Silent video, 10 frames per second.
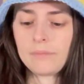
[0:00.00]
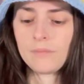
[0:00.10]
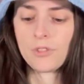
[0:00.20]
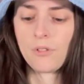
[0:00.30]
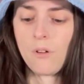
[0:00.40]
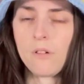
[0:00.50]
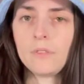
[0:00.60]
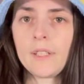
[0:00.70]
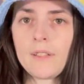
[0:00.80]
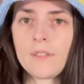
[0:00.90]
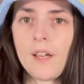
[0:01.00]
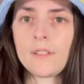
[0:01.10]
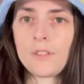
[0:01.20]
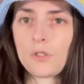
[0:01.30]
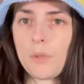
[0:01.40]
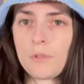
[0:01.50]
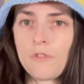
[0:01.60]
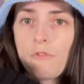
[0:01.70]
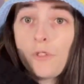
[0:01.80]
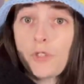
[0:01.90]
So I'll link that in the description
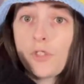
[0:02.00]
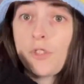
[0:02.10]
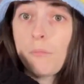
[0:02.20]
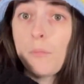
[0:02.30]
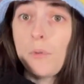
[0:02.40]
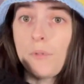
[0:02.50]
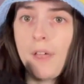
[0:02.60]
for just the moon.